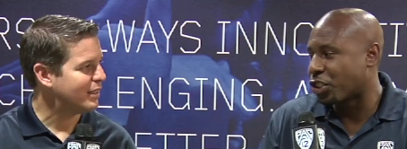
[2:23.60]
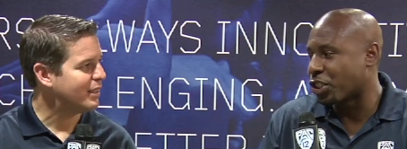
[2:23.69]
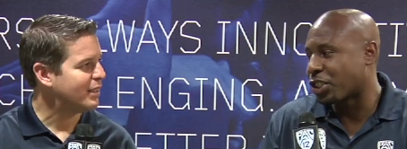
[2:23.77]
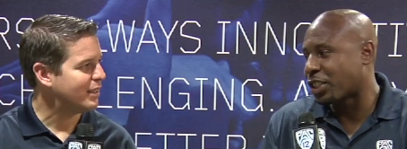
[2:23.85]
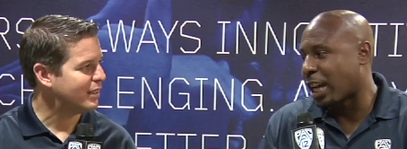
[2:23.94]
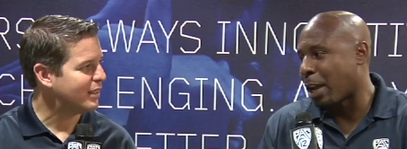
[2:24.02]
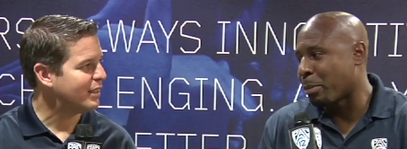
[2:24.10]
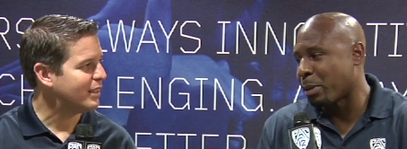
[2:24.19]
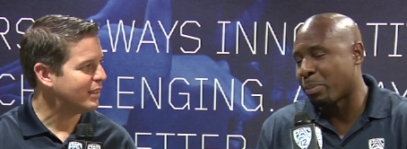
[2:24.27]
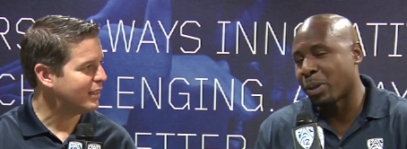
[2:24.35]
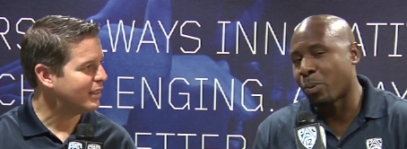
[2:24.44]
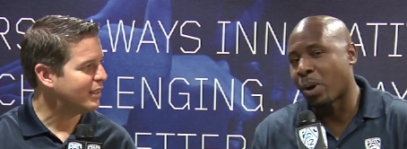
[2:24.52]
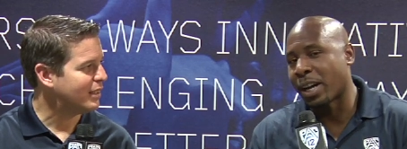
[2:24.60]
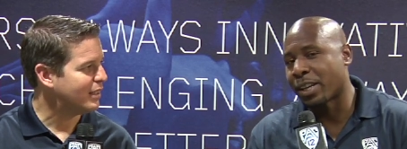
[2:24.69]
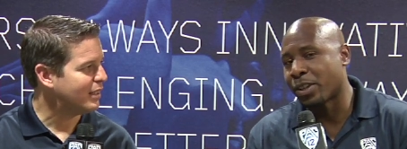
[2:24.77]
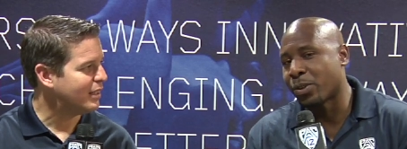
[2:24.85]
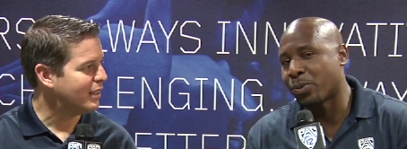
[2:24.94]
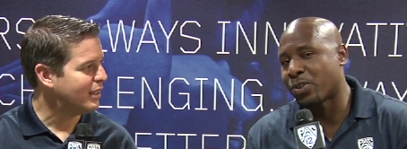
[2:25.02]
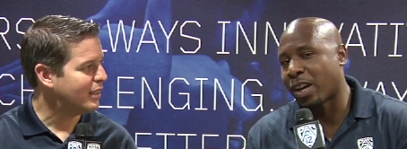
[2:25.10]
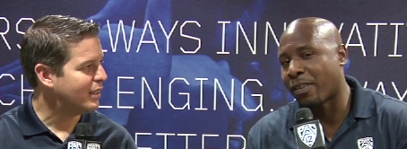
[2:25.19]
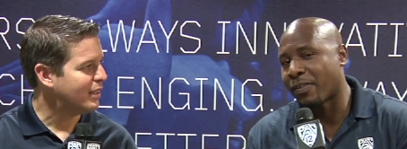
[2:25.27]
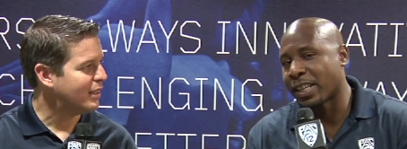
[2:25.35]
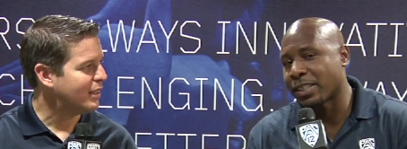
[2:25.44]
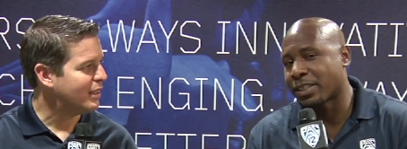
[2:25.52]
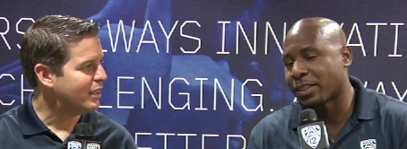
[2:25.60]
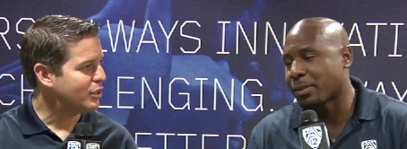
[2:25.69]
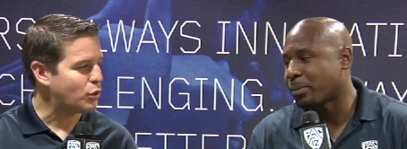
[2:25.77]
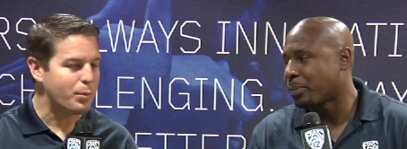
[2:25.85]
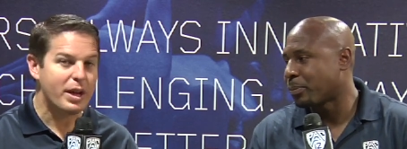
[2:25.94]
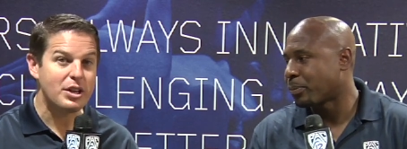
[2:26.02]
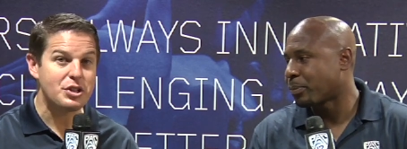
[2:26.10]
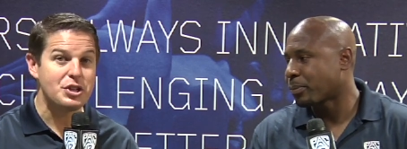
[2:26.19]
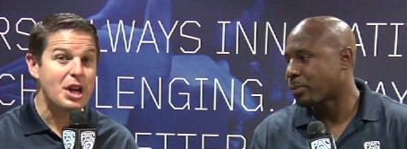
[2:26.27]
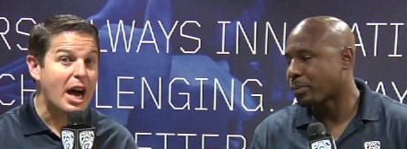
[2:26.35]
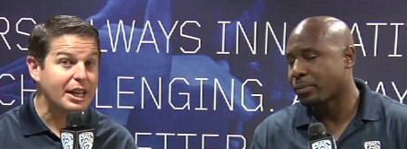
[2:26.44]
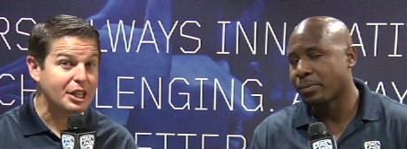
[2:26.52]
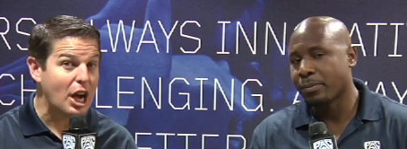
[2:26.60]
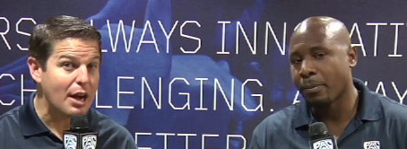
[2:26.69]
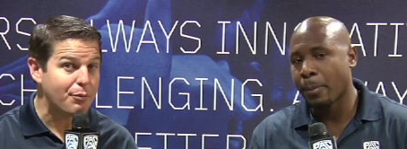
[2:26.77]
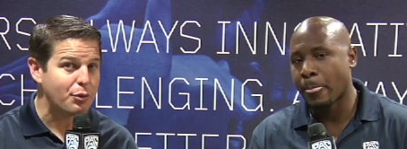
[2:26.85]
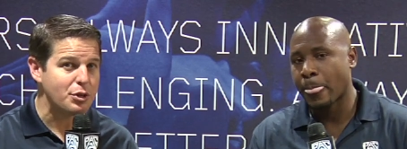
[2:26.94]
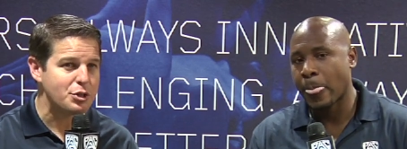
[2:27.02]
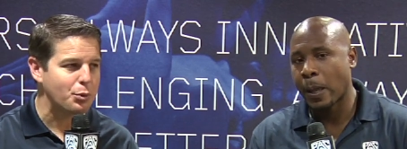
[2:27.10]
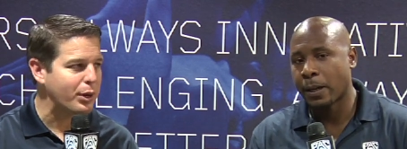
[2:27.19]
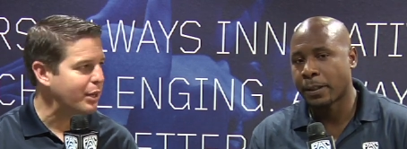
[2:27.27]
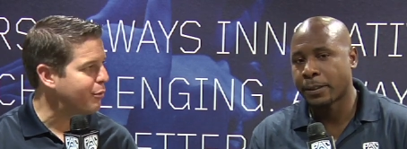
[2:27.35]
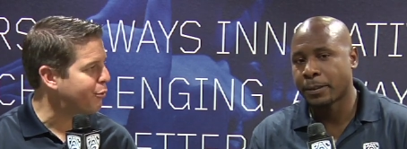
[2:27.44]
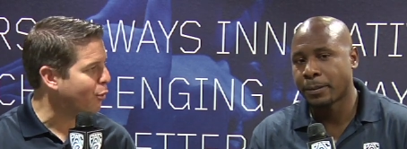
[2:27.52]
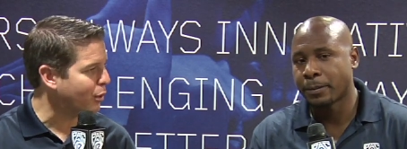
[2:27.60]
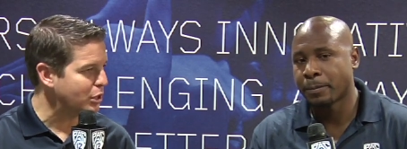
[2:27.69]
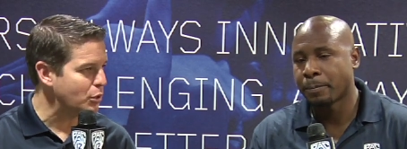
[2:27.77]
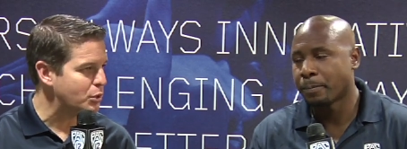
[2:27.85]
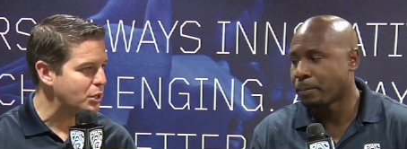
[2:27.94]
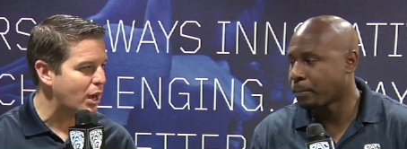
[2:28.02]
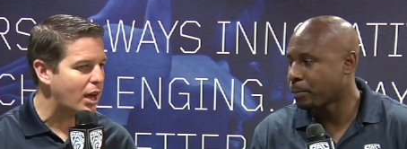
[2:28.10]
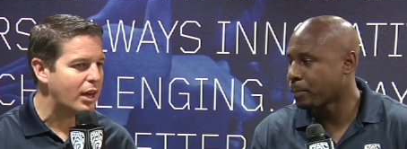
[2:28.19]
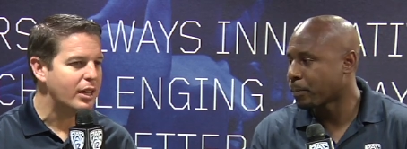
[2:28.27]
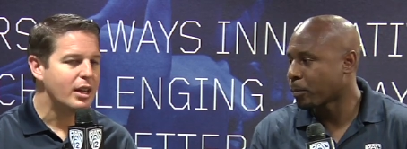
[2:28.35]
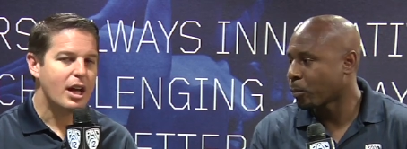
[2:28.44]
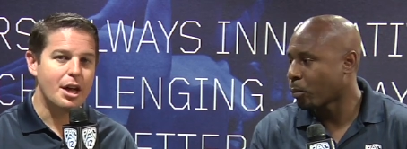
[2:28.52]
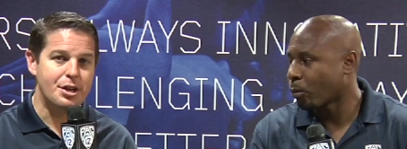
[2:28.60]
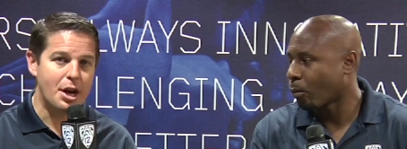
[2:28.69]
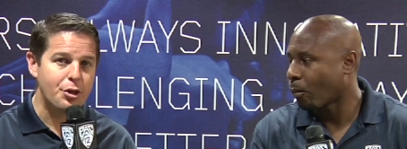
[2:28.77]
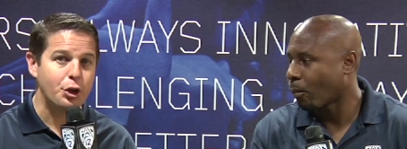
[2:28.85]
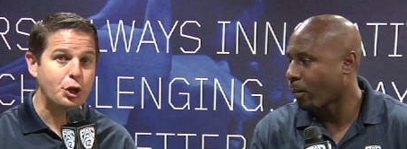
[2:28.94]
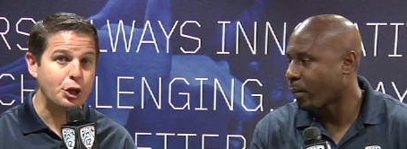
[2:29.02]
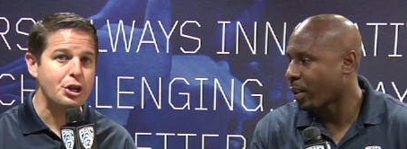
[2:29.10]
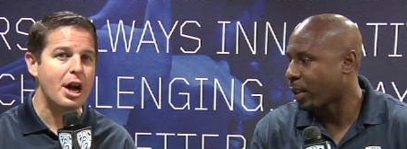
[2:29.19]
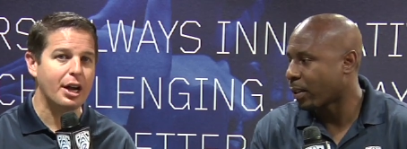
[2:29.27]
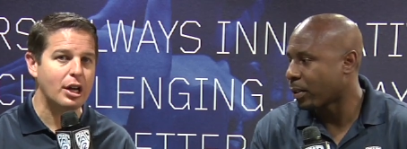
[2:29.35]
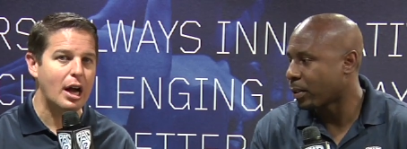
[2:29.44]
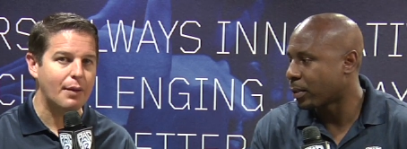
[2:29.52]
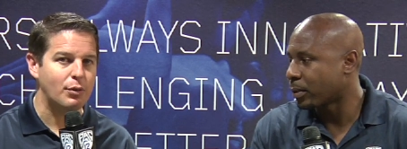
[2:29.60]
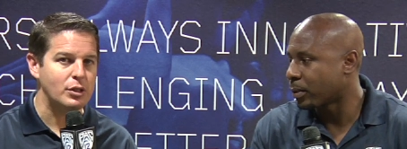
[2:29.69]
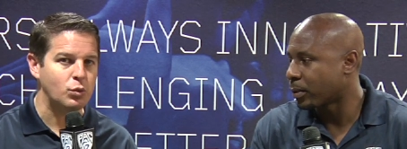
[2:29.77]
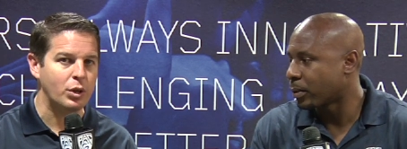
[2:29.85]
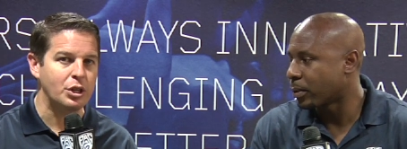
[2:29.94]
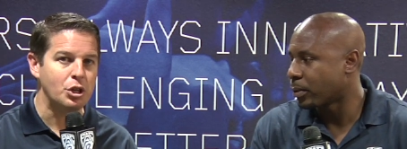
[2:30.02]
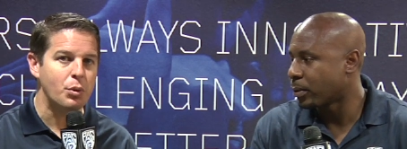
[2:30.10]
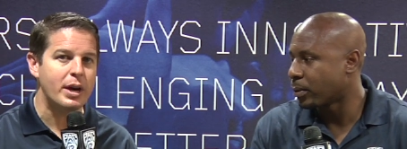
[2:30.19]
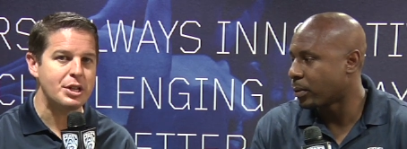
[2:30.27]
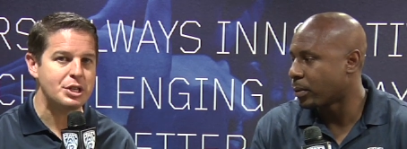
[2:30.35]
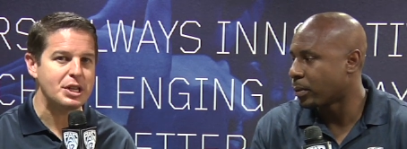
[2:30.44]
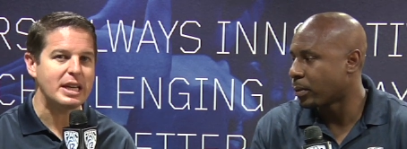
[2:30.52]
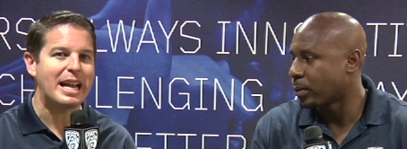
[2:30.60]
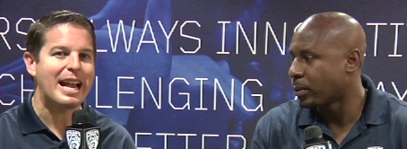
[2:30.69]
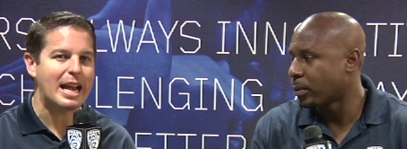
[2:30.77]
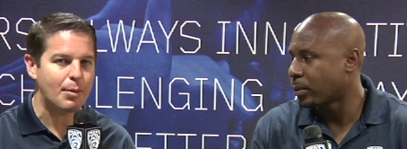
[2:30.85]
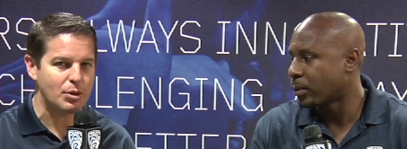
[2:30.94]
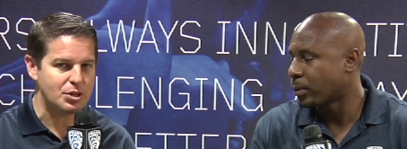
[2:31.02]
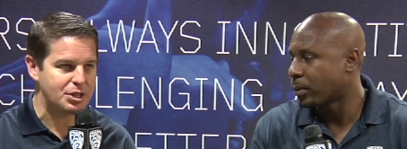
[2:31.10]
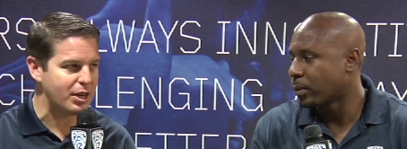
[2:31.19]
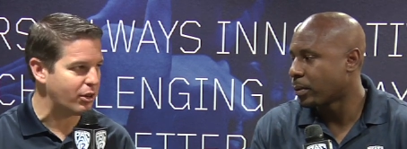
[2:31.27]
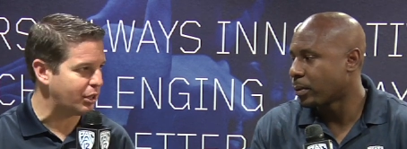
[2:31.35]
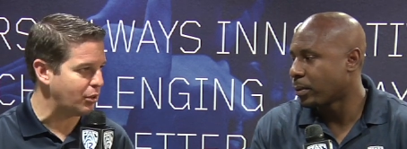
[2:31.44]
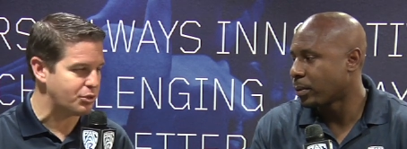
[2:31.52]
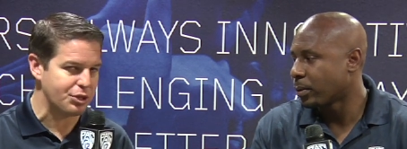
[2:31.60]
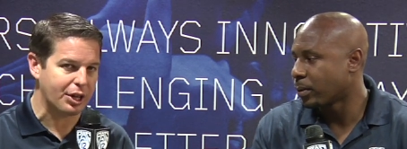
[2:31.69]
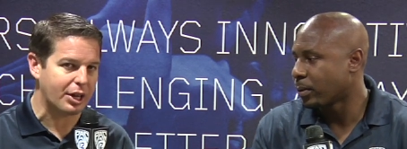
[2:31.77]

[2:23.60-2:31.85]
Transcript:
Speaker 1: just stymied BYU's offense.
Speaker 2: Tremendous non conference win for Utah. Another good non conference win. USC hammered Syracuse in